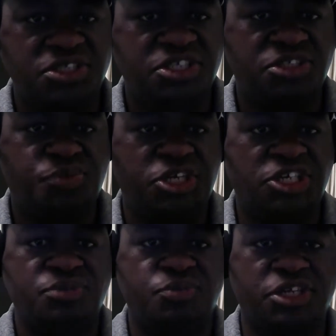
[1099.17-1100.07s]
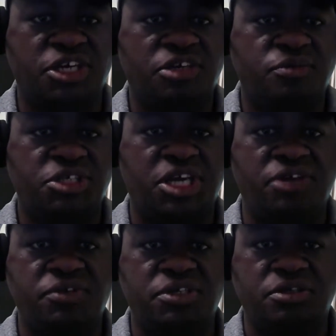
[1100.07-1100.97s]
his best, but damn, he
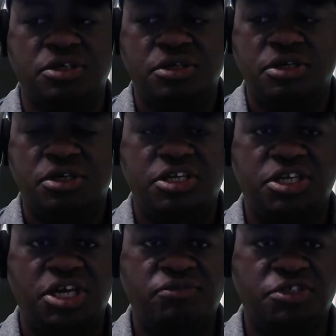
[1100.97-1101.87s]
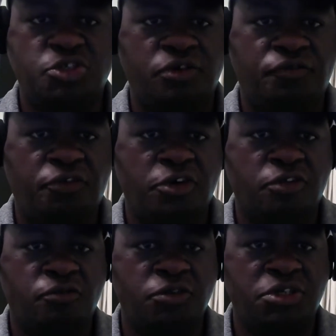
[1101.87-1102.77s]
gave you
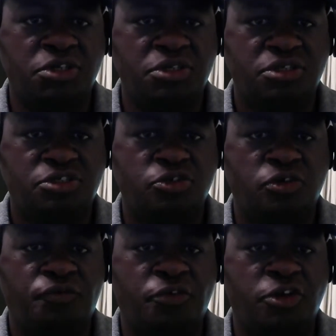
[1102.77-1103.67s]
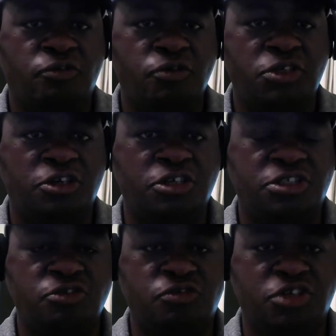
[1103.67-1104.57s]
243
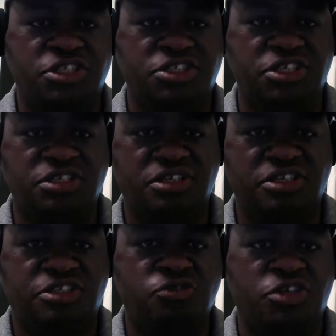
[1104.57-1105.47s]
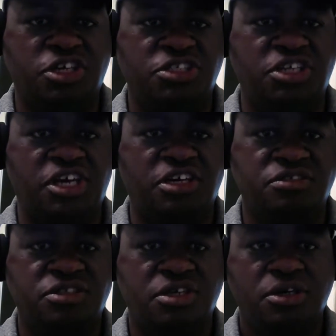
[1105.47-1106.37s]
yards, two
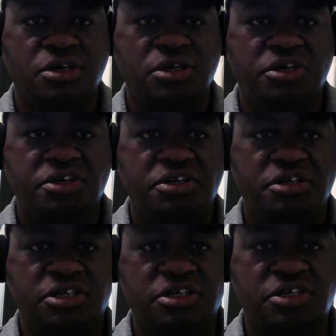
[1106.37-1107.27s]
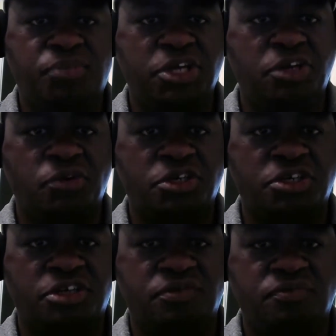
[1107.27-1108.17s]
touchdowns, and he played well
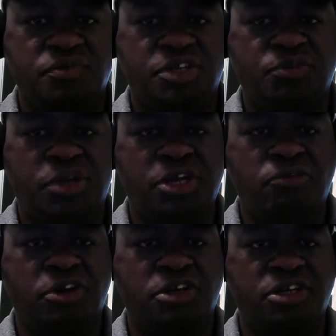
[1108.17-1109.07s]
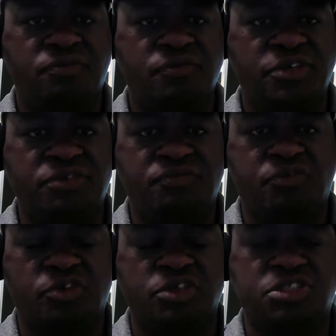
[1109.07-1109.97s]
enough. He played well enough, man,
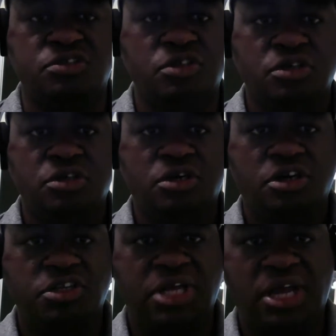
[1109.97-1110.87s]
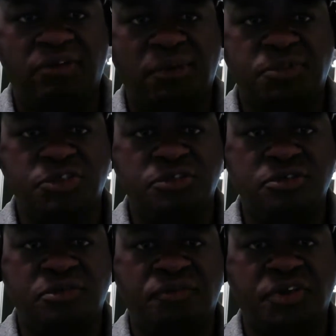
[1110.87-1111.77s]
for us to have an
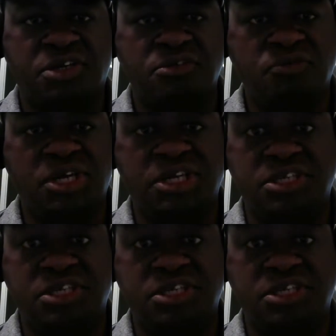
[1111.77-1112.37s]
opportunity of victory. We had